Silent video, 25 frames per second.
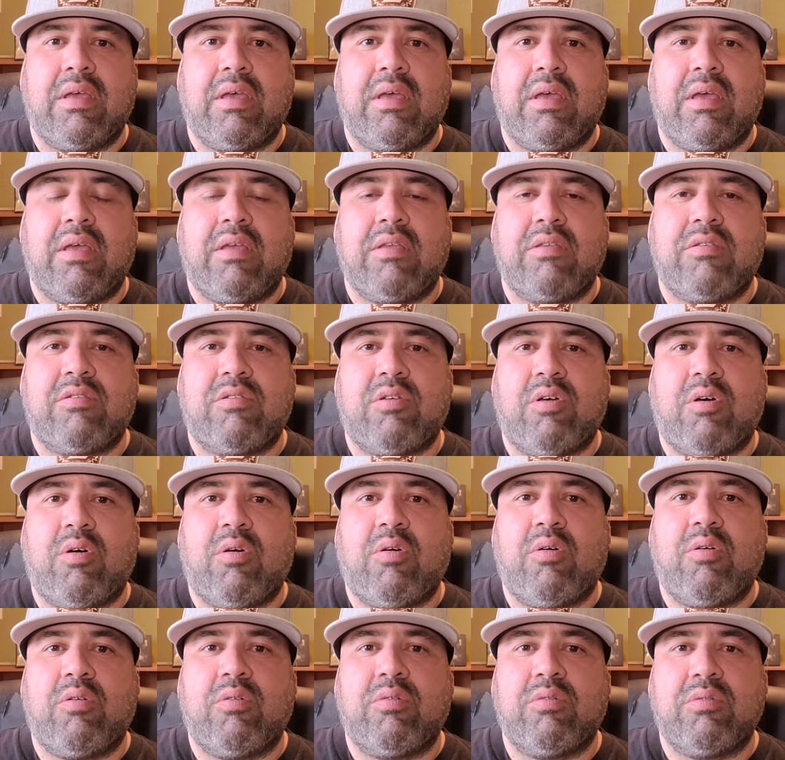And
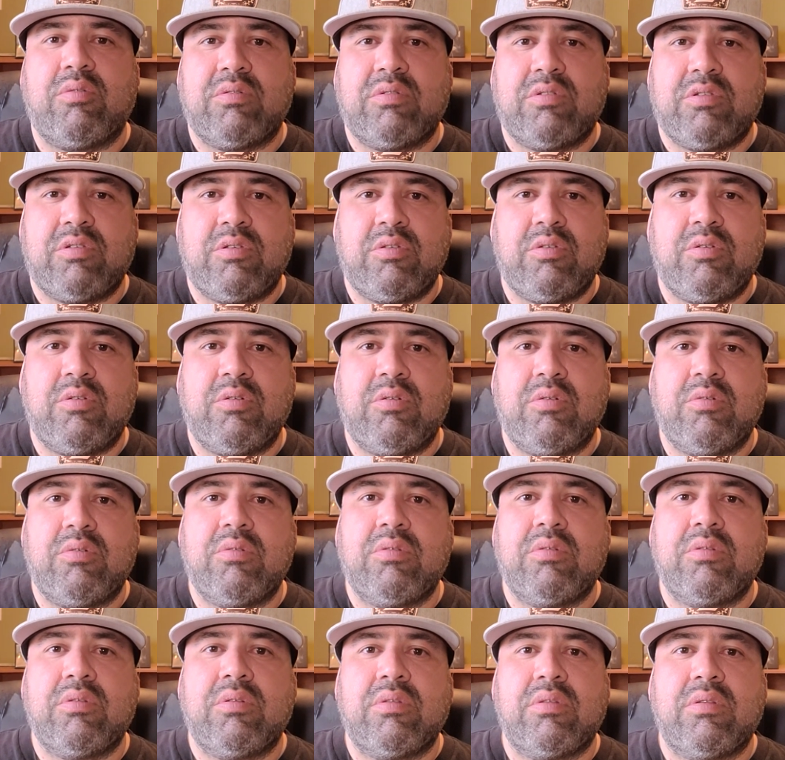so to
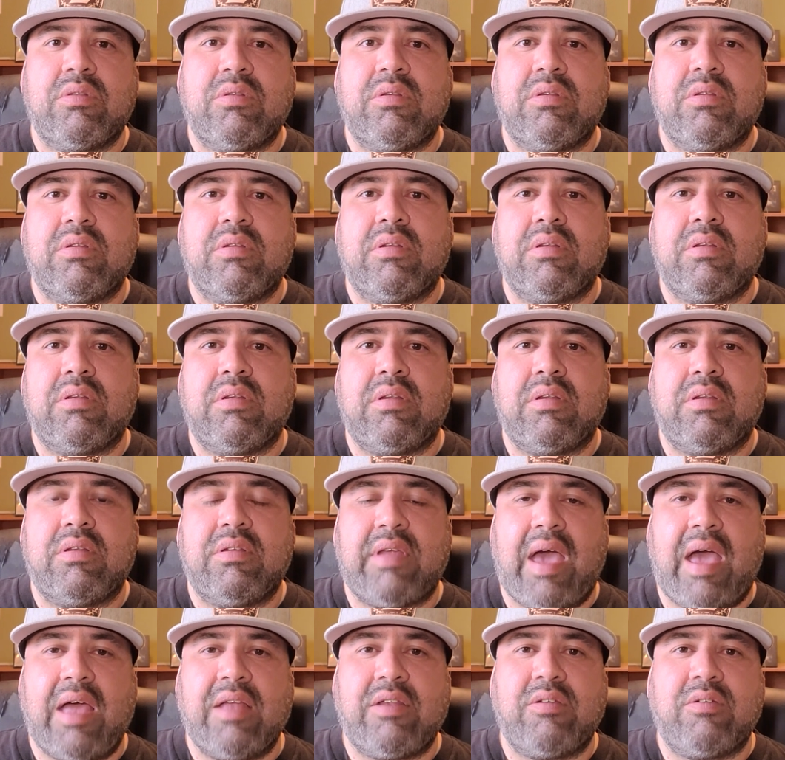
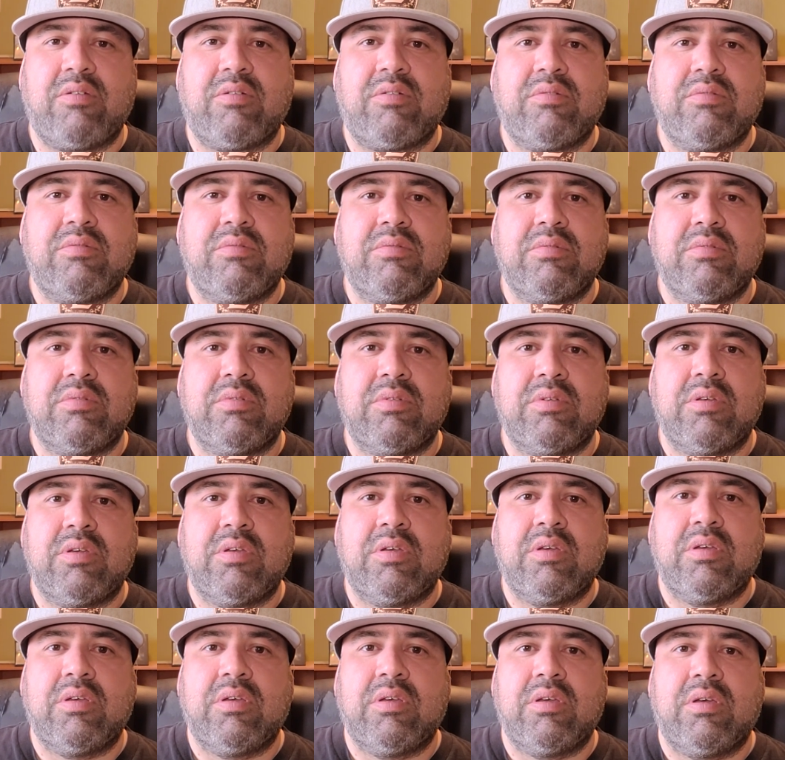Daniel,
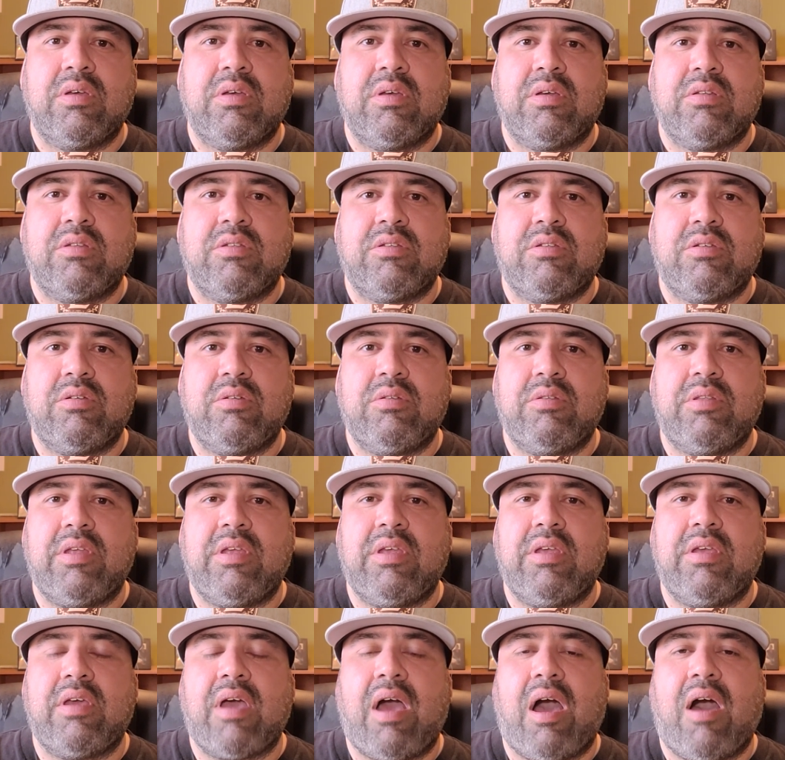to
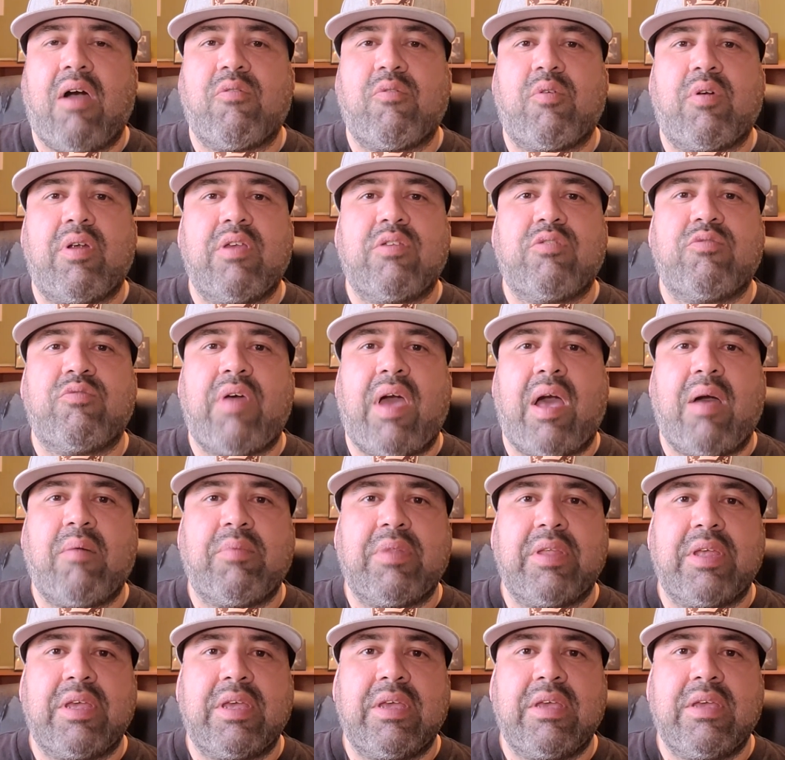the Alvarez
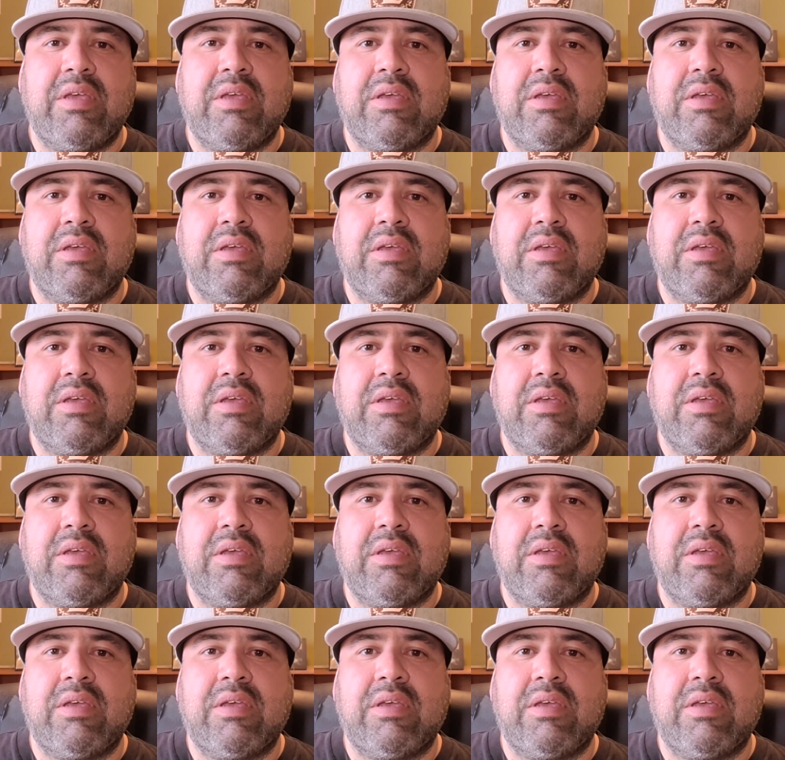family,